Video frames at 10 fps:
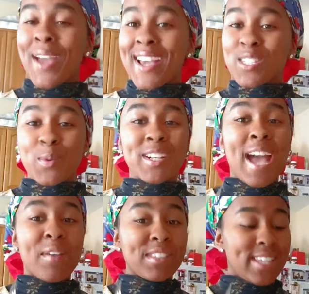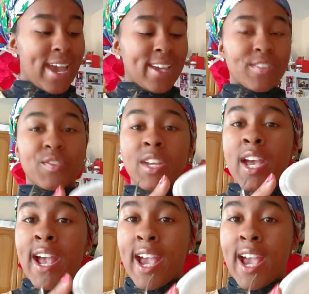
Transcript: Okay, so we're gonna have a taste.